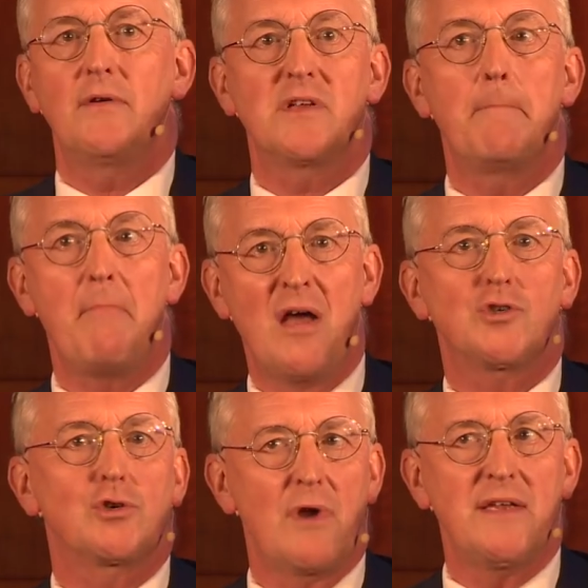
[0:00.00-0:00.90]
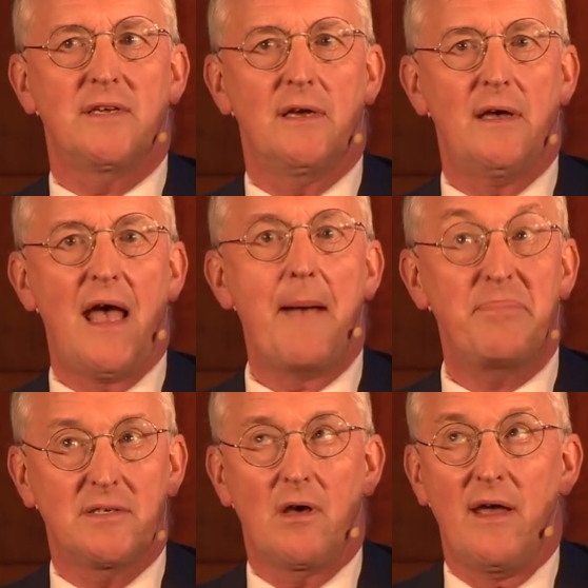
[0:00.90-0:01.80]
there is a much greater
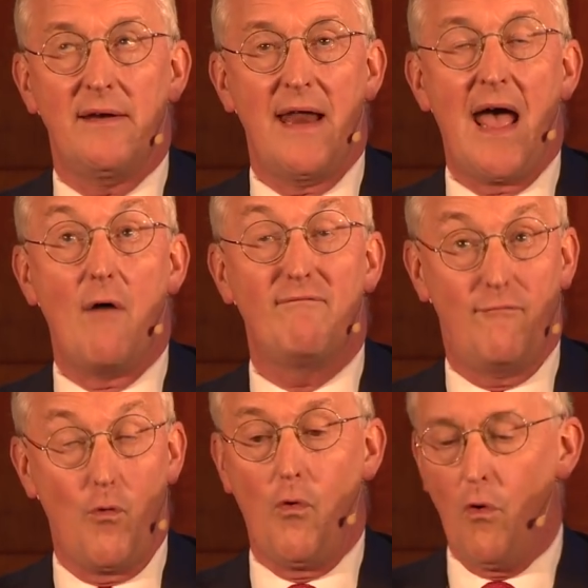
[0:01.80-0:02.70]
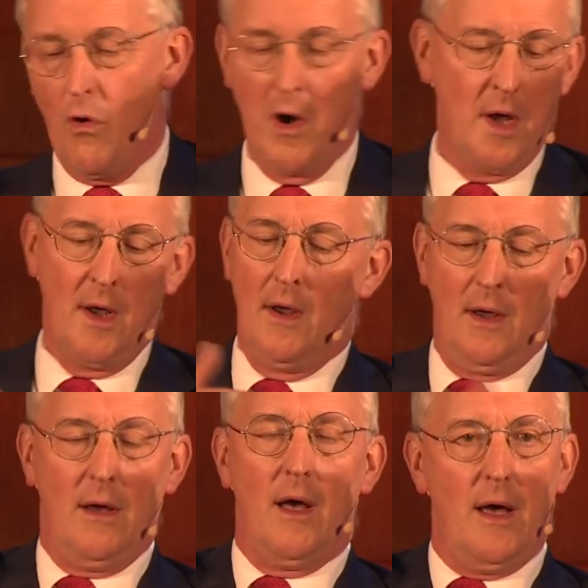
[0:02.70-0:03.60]
appetite now for
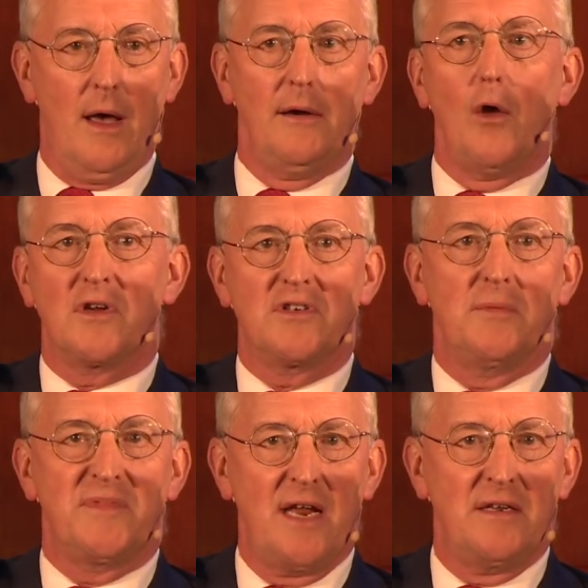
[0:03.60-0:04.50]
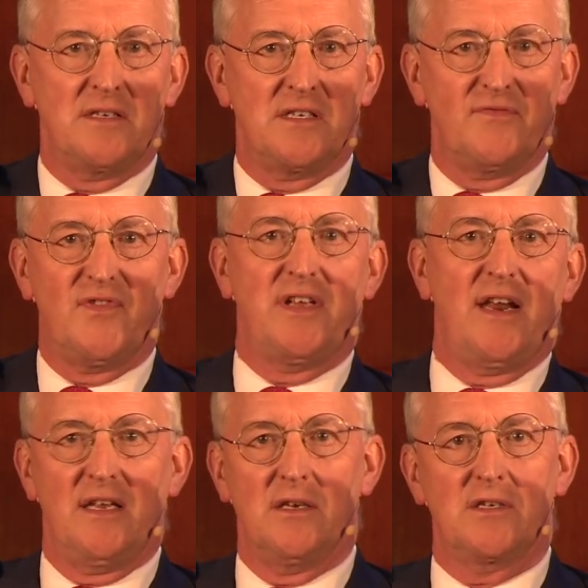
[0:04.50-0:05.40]
longer-term tenancies for
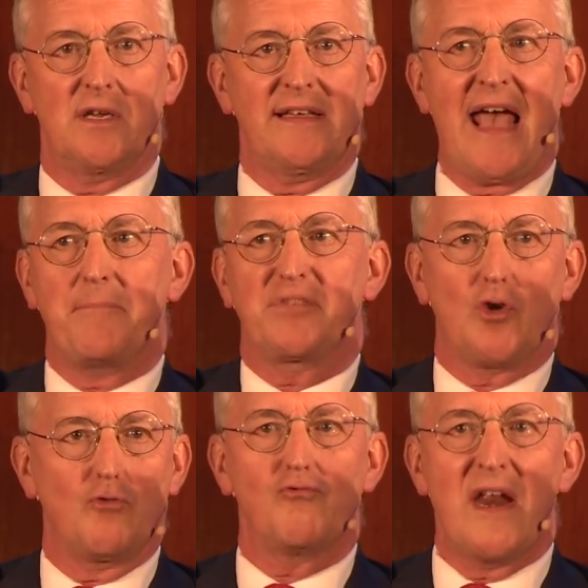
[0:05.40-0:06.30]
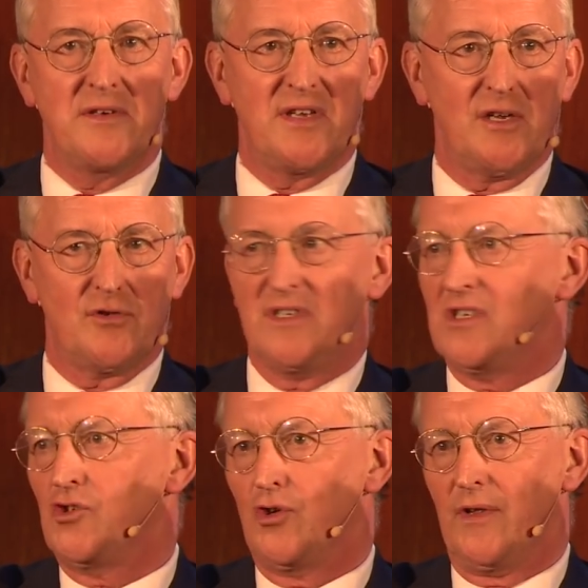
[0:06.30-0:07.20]
tenants, caps on rent
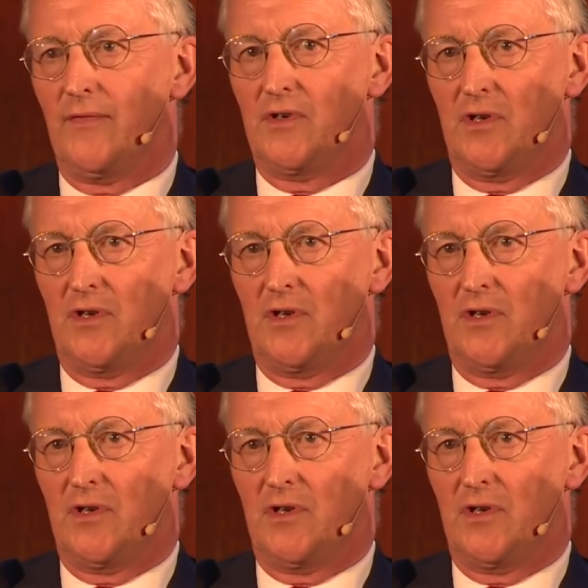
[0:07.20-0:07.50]
increases during the